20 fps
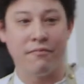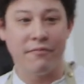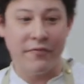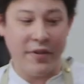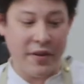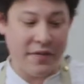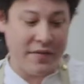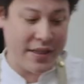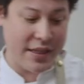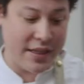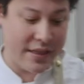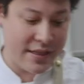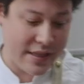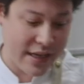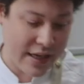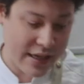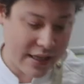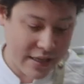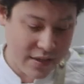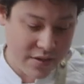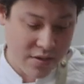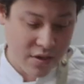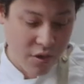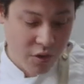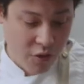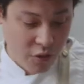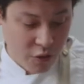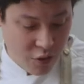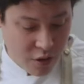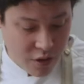15 seconds
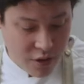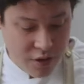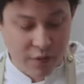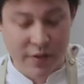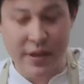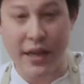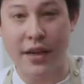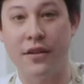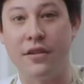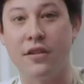or take a